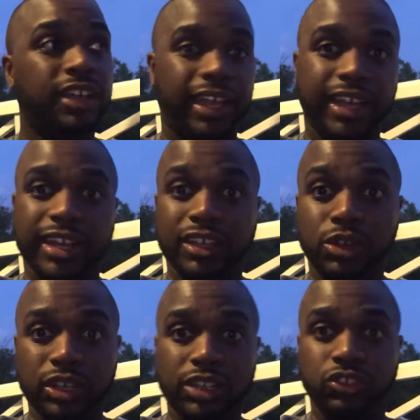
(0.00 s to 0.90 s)
I gotta go
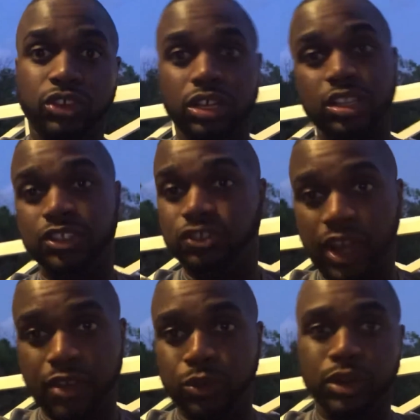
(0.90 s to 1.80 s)
get in the truck and
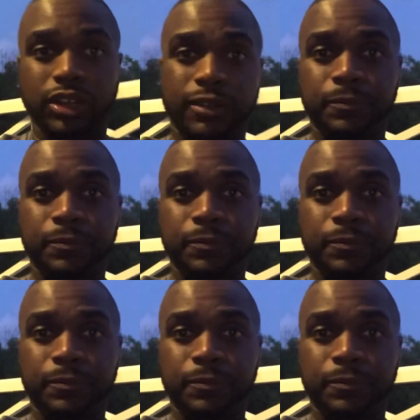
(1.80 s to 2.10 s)
drive to work.